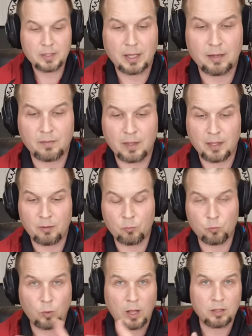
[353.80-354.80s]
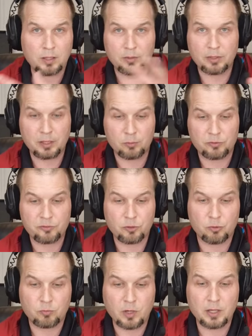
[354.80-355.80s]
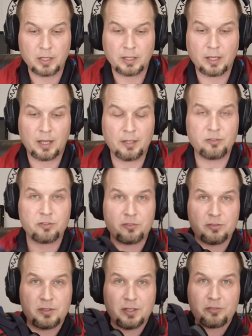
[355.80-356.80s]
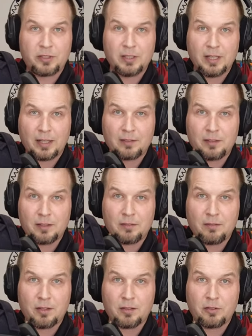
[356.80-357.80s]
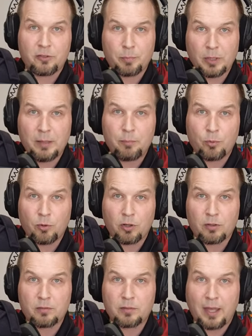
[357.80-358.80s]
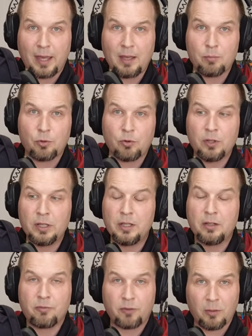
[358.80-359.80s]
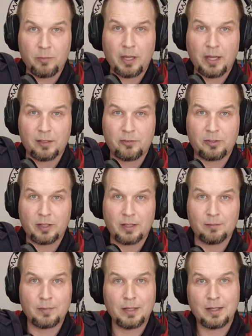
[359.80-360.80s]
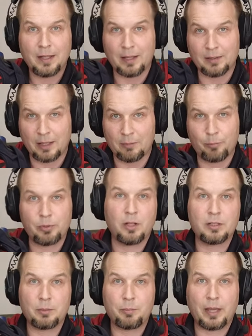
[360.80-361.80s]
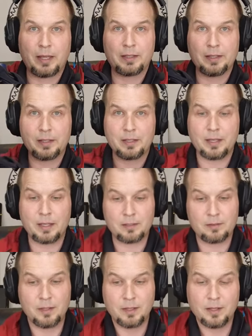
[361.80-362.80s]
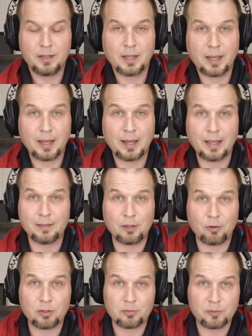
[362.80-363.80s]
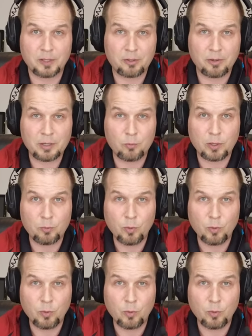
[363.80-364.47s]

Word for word: and then while everything was still running, I just disconnected the DisplayPort cable from the headset and then plugged it back in again, and then all the flickering went